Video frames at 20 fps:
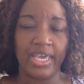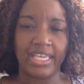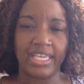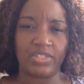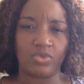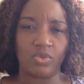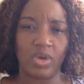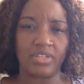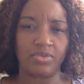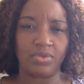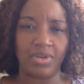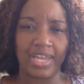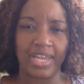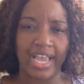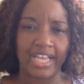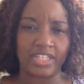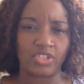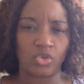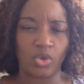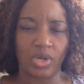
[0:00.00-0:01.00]
is what will
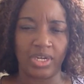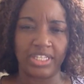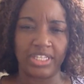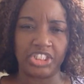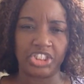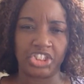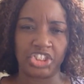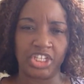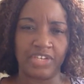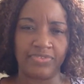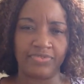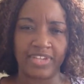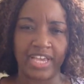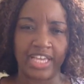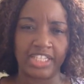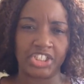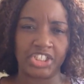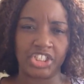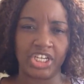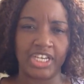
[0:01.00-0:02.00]
actually shift
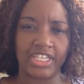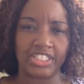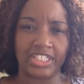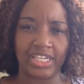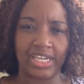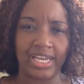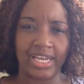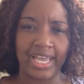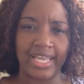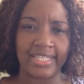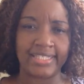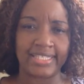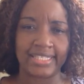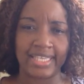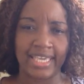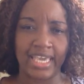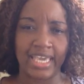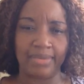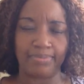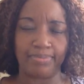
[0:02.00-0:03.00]
and change the
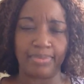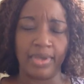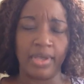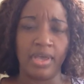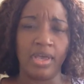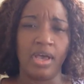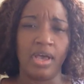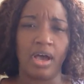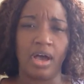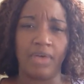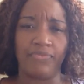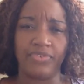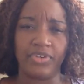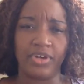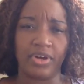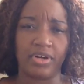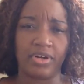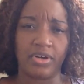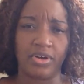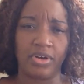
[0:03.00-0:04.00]
landscape of
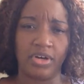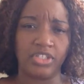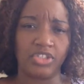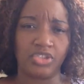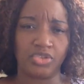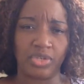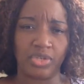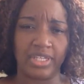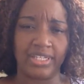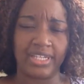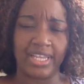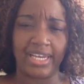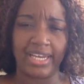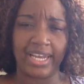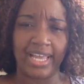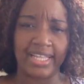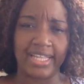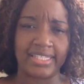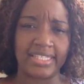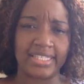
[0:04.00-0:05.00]
your country, the
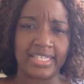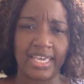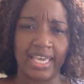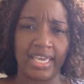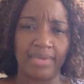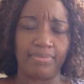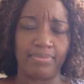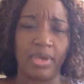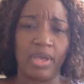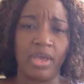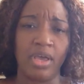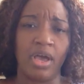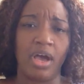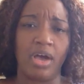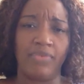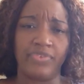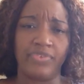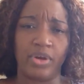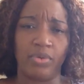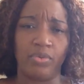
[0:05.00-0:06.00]
landscape
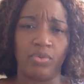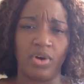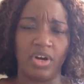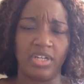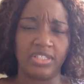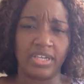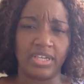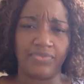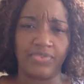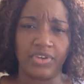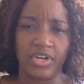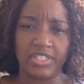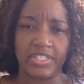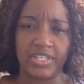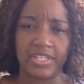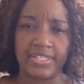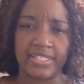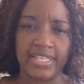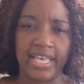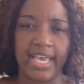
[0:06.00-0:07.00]
of your world, of your
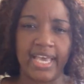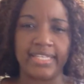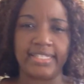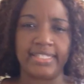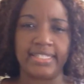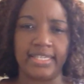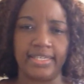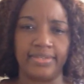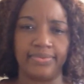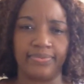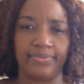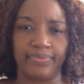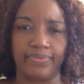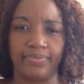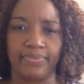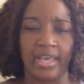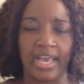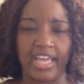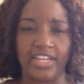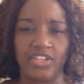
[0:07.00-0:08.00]
society,
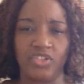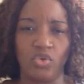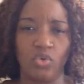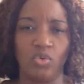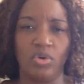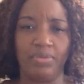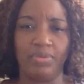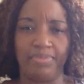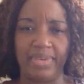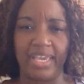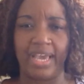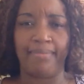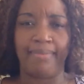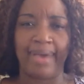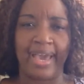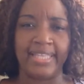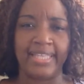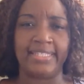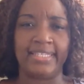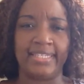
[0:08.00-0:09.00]
and you will be a
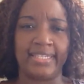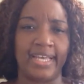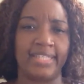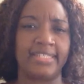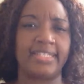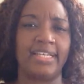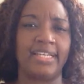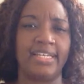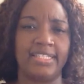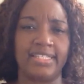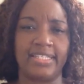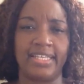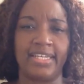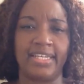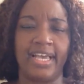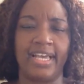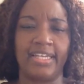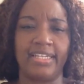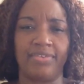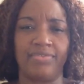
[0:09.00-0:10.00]
mighty catalyst in the
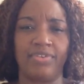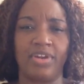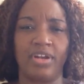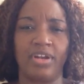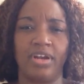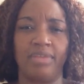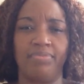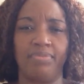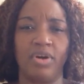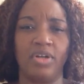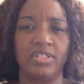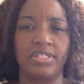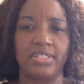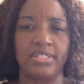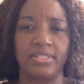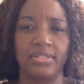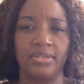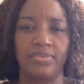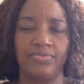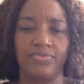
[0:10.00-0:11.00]
hand of the Lord. But
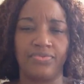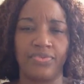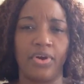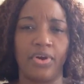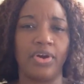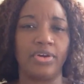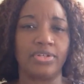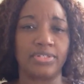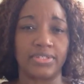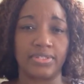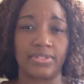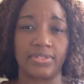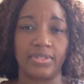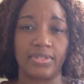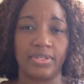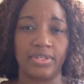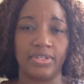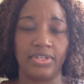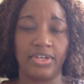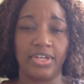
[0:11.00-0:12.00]
first,
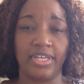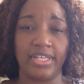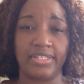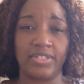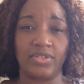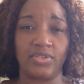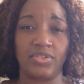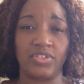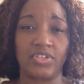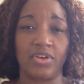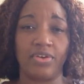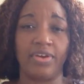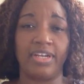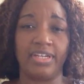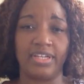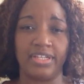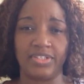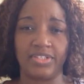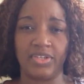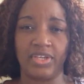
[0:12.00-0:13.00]
you need to
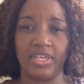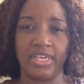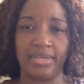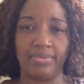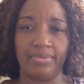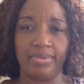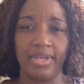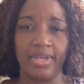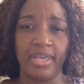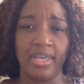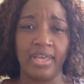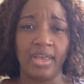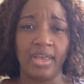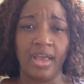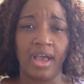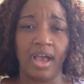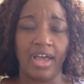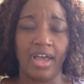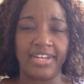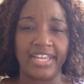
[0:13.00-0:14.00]
surrender to Him.
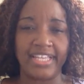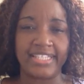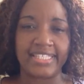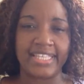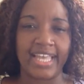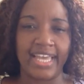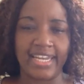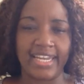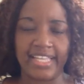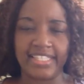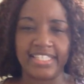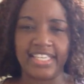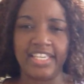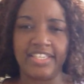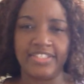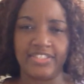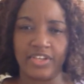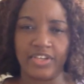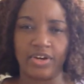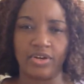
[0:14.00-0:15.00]
Understand that
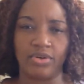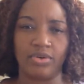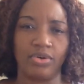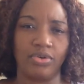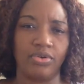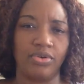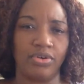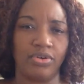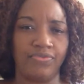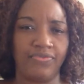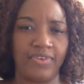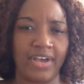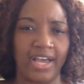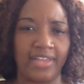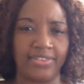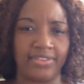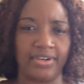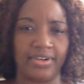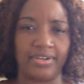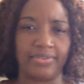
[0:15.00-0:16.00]
He's your good, good
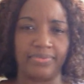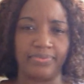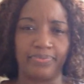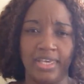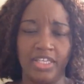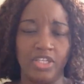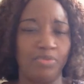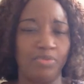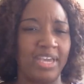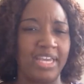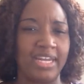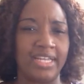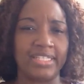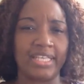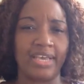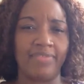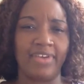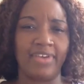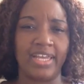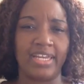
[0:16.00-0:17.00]
Father. You may not
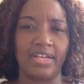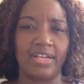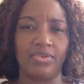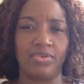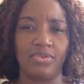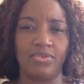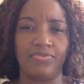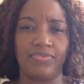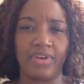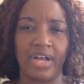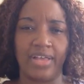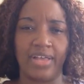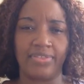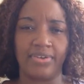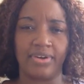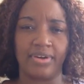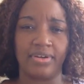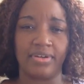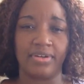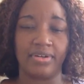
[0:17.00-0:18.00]
have had a good
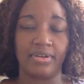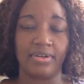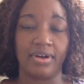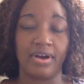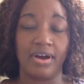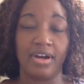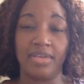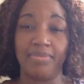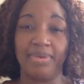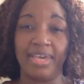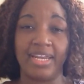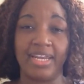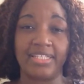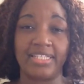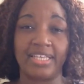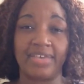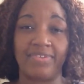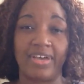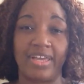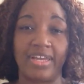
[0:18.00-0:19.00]
father, or you may not
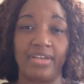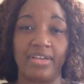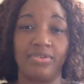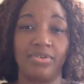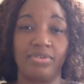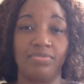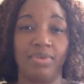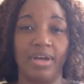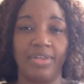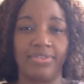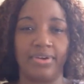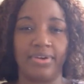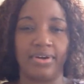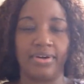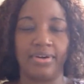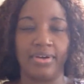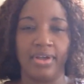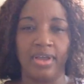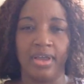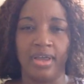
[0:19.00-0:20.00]
have had a good
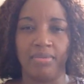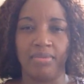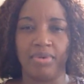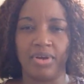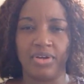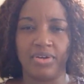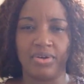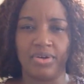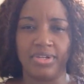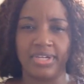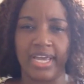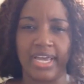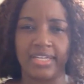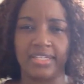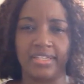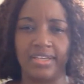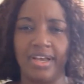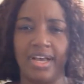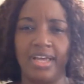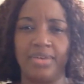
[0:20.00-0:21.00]
mother, but know
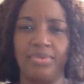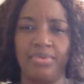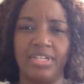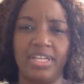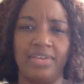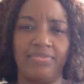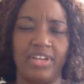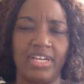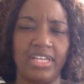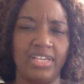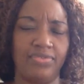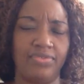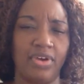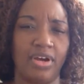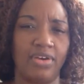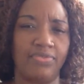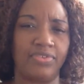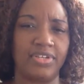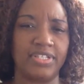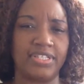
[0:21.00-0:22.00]
that God will never leave you
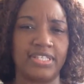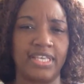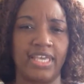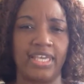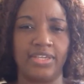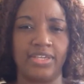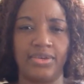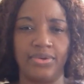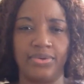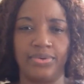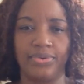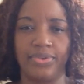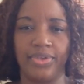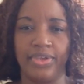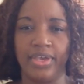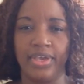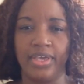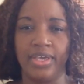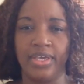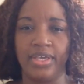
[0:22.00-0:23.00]
or forsake you.
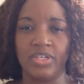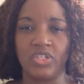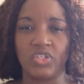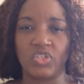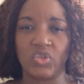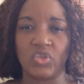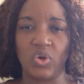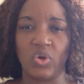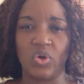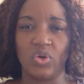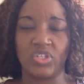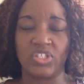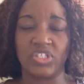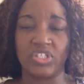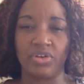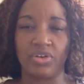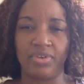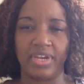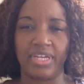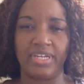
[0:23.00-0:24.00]
So
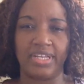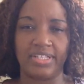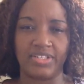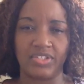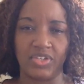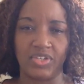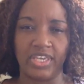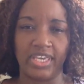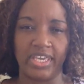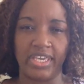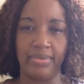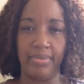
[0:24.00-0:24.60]
surrender to Him. To